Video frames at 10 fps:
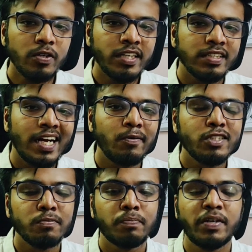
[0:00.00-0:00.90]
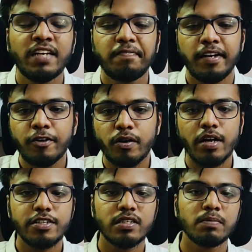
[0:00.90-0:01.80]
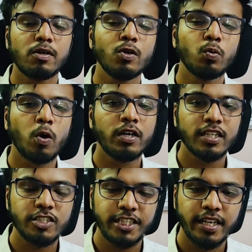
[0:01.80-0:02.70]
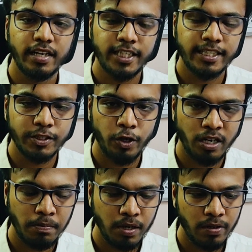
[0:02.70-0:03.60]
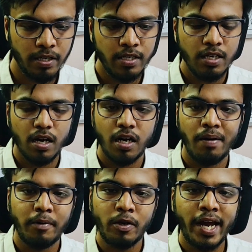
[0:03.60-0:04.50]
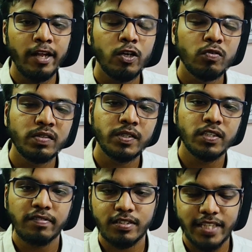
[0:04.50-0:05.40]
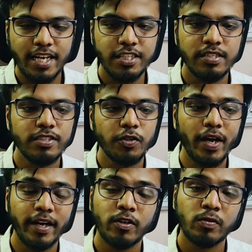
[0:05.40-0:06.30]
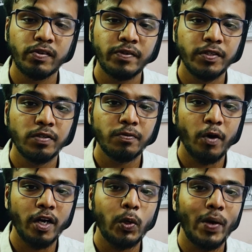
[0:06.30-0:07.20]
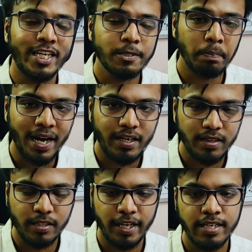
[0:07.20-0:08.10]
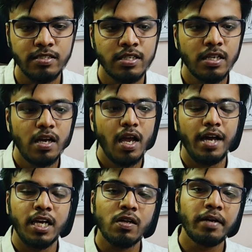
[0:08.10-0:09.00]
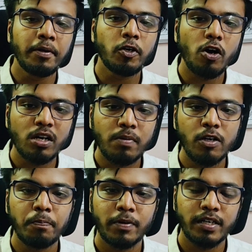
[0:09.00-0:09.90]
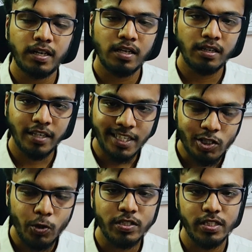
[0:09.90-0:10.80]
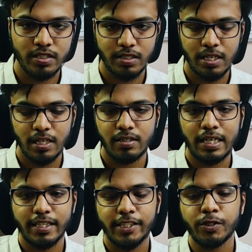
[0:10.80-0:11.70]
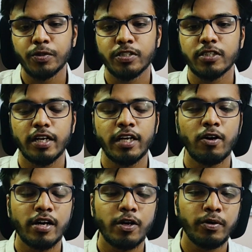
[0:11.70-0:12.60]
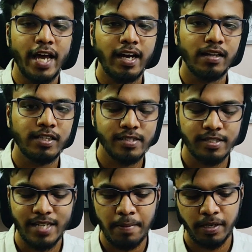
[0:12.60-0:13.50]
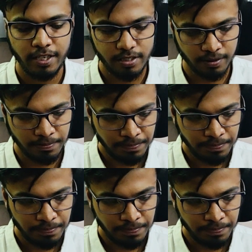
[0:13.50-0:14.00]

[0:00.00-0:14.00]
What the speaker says: Okay, that was a brief introduction about what the GRE is all about. You get an overview of the sections, you get an overview of what to expect in the test. And now let me talk about particular resources that I used in order to tackle this examination.